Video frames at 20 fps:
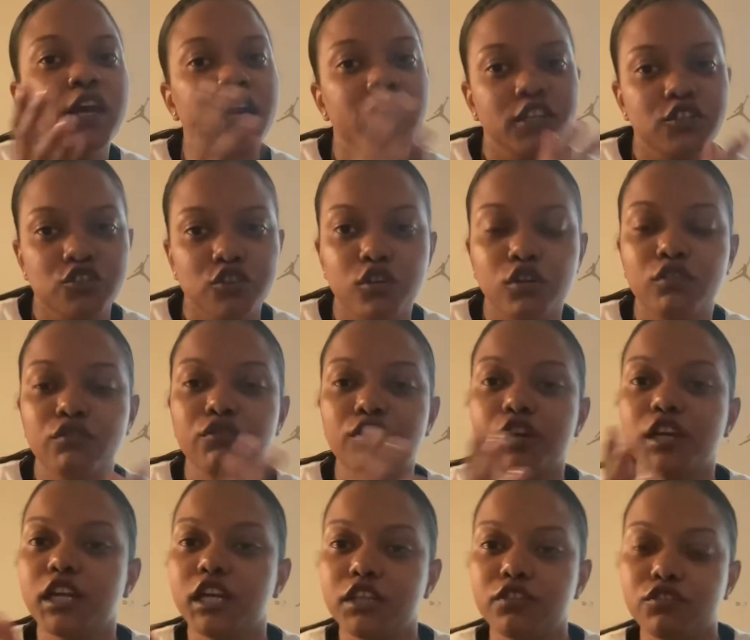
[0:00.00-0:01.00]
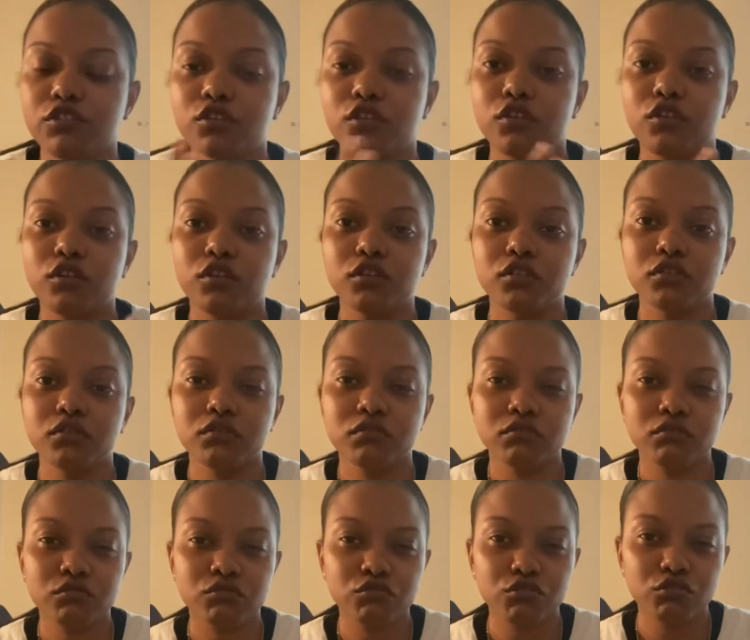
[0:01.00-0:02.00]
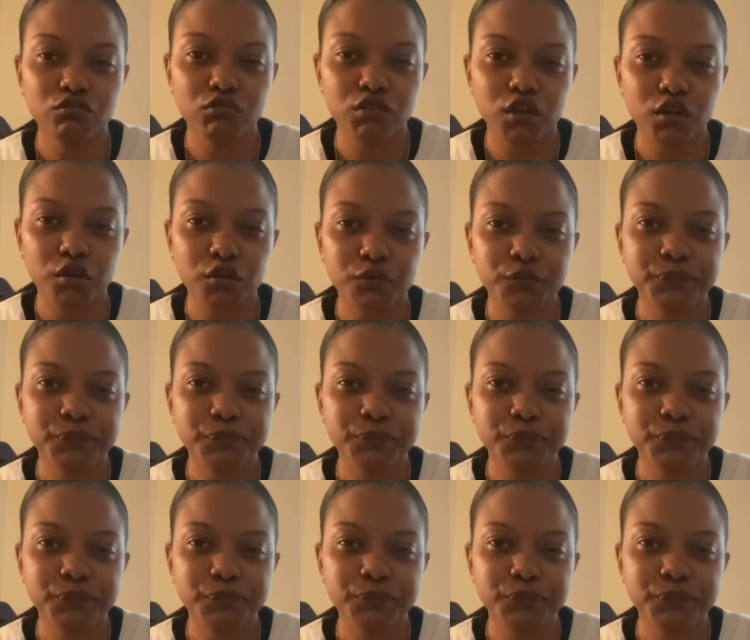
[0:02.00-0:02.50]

ex-girlfriend ended on, you know,